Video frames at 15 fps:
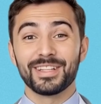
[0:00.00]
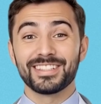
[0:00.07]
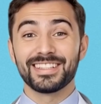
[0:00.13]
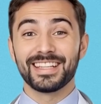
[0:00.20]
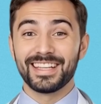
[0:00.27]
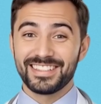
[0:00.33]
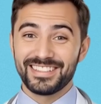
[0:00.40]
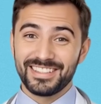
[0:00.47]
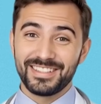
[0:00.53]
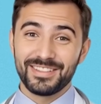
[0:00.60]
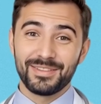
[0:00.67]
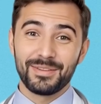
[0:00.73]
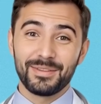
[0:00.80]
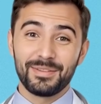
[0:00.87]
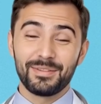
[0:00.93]
is this:
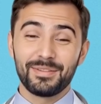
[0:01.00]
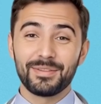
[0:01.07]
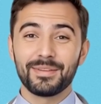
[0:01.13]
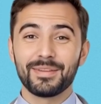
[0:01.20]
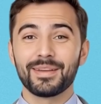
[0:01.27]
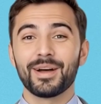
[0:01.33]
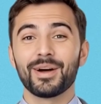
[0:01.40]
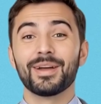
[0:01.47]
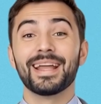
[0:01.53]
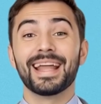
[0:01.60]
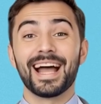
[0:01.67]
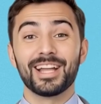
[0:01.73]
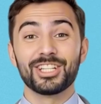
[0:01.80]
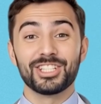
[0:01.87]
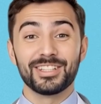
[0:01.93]
early
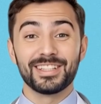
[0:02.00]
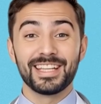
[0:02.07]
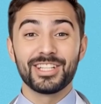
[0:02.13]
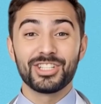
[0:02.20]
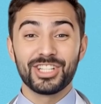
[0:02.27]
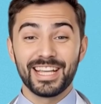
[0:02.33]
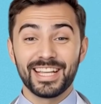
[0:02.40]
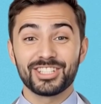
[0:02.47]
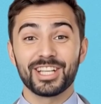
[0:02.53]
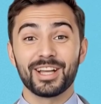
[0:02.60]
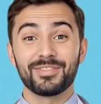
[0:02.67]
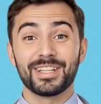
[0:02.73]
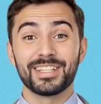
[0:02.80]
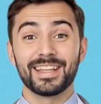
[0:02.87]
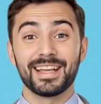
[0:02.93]
action can change
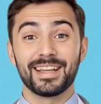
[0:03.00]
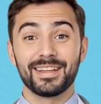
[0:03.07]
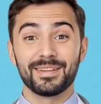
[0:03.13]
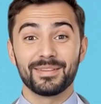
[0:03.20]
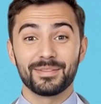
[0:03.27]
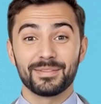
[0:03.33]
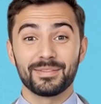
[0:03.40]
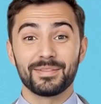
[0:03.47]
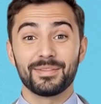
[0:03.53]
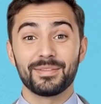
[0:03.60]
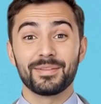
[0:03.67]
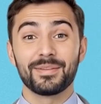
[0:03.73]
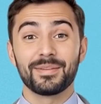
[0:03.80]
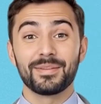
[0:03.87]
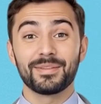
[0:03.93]
everything.
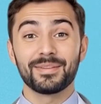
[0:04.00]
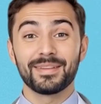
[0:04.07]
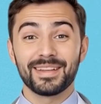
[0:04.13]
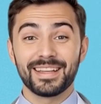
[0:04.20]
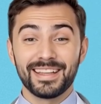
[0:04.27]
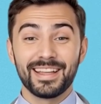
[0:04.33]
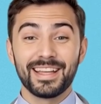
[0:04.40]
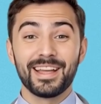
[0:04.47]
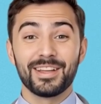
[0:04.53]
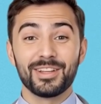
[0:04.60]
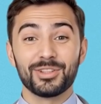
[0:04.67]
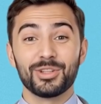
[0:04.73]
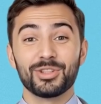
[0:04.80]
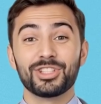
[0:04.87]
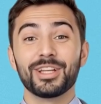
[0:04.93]
In the
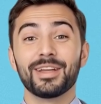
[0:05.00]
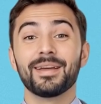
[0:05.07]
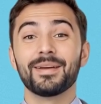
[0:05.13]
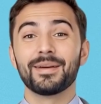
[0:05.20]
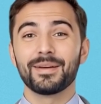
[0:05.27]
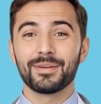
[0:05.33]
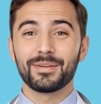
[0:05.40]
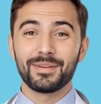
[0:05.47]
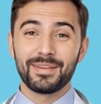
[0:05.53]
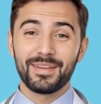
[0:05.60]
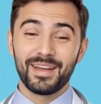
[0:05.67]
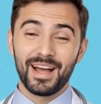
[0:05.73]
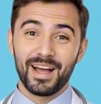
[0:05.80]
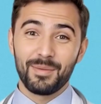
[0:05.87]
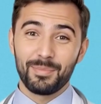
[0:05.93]
conclusion,
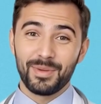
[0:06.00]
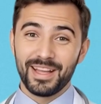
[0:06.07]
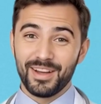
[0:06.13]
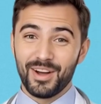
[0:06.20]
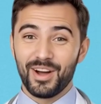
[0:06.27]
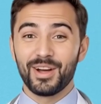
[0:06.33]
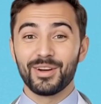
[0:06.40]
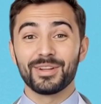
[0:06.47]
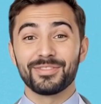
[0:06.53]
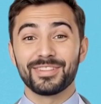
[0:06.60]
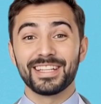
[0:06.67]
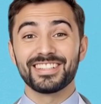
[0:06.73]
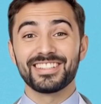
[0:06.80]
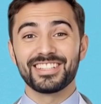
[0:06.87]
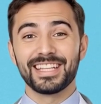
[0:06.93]
I'll bring all of
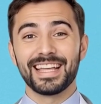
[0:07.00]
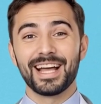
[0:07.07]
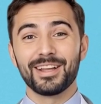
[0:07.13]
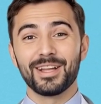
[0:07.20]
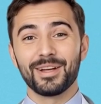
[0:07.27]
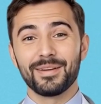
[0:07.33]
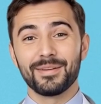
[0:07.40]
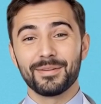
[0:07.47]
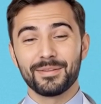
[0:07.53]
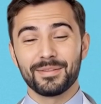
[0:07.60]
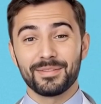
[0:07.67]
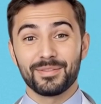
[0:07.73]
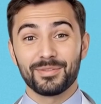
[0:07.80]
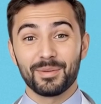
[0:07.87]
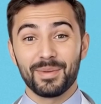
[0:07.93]
this together,
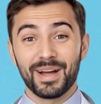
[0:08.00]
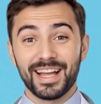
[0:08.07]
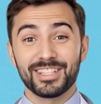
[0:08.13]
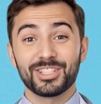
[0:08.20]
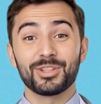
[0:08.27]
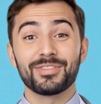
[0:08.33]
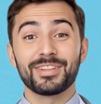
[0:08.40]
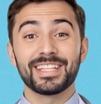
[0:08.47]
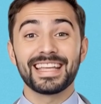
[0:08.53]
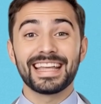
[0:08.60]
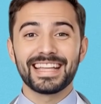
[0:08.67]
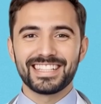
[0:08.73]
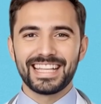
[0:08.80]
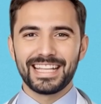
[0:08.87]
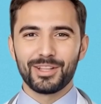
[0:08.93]
remind you of the
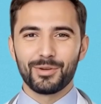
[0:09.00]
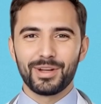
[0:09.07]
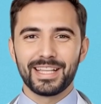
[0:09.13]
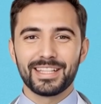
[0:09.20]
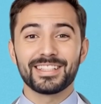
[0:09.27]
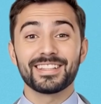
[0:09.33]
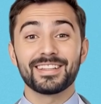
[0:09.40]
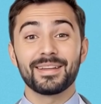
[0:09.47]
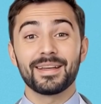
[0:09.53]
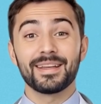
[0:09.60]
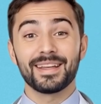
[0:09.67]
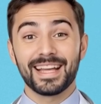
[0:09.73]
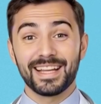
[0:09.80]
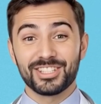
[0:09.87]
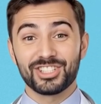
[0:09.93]
key takeaways,
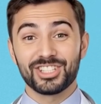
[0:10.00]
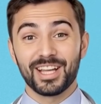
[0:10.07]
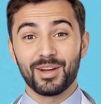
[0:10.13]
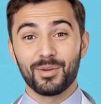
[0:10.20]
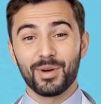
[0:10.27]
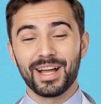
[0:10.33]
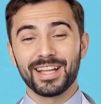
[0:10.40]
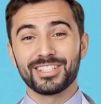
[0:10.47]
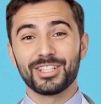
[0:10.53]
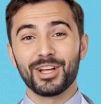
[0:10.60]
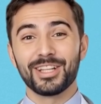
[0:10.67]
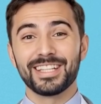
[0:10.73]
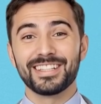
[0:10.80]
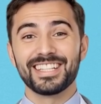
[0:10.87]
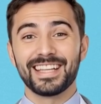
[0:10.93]
and share why
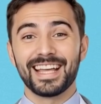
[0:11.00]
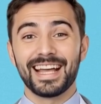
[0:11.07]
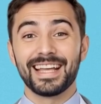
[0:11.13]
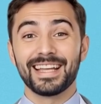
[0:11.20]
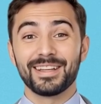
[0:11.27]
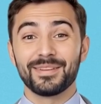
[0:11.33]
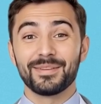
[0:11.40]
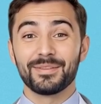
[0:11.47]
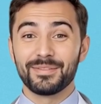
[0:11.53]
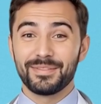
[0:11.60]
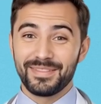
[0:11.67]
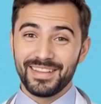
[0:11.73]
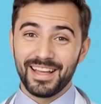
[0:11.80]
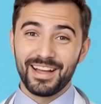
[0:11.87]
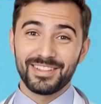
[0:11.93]
starting today,
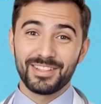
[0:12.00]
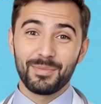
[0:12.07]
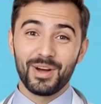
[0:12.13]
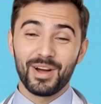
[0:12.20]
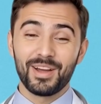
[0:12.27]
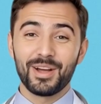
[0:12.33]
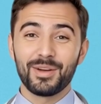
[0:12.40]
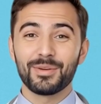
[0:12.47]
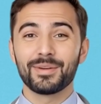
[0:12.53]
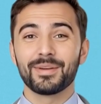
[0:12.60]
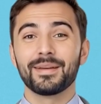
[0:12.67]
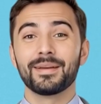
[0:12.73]
not tomorrow,